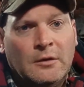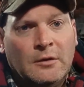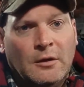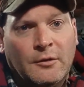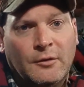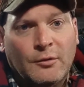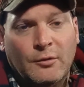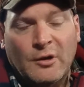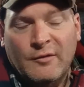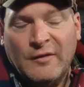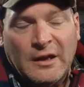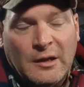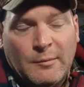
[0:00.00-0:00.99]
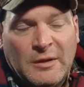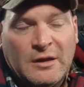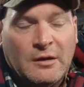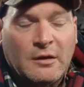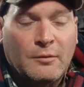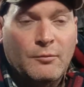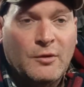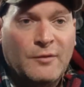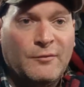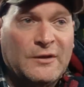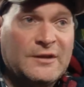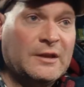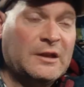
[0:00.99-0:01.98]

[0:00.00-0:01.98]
under the hood of the van, one physically